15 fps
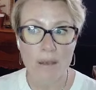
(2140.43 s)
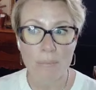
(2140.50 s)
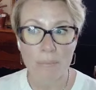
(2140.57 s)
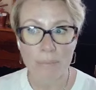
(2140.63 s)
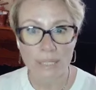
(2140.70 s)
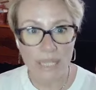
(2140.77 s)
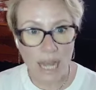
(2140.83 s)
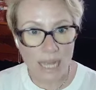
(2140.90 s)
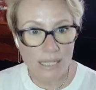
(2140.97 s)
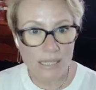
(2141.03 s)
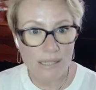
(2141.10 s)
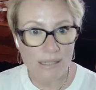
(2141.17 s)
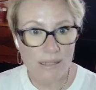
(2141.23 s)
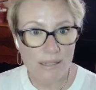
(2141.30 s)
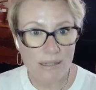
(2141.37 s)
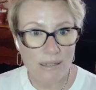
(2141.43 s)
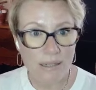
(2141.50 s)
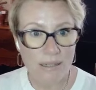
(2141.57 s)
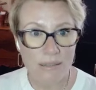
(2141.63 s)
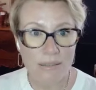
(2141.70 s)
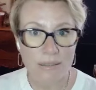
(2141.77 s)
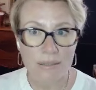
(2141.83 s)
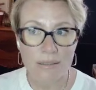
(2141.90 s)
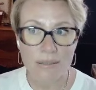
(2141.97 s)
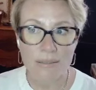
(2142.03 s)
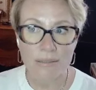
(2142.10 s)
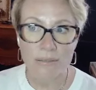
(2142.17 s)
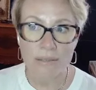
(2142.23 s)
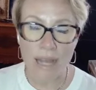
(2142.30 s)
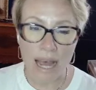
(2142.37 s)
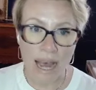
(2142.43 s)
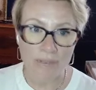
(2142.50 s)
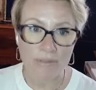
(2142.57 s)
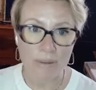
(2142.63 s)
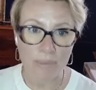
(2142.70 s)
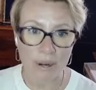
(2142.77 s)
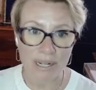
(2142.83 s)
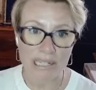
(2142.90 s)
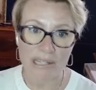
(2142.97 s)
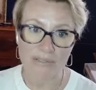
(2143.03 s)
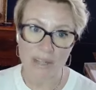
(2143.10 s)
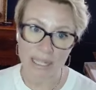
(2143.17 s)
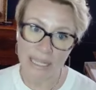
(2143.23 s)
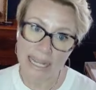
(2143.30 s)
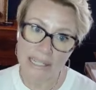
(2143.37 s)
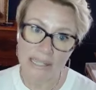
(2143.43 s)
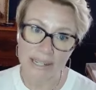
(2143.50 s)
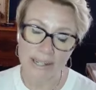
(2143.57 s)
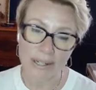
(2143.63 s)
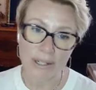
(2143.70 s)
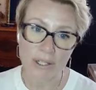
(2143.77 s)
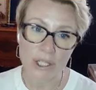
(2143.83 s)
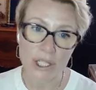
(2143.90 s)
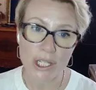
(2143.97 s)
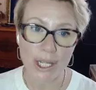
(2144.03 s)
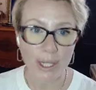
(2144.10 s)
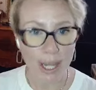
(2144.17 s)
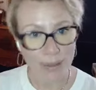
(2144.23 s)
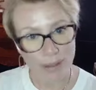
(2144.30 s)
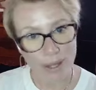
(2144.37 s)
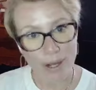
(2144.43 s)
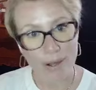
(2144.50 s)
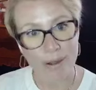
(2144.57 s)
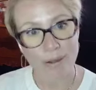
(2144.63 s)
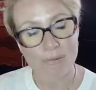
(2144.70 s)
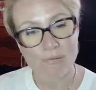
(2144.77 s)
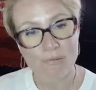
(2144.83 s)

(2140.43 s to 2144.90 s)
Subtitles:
plus half the price of the lesson to get there.